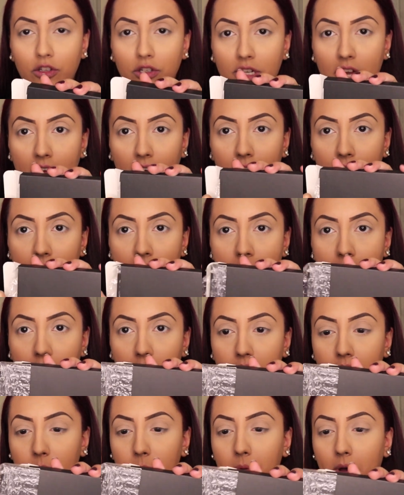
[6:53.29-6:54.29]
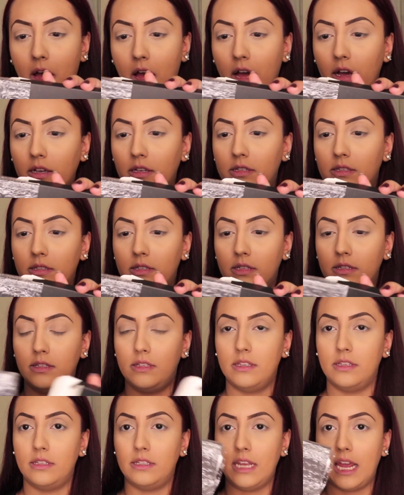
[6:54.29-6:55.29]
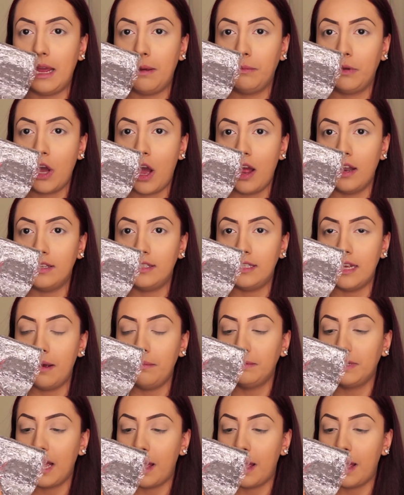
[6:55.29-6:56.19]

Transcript: taking it out of the box, it's the same concept,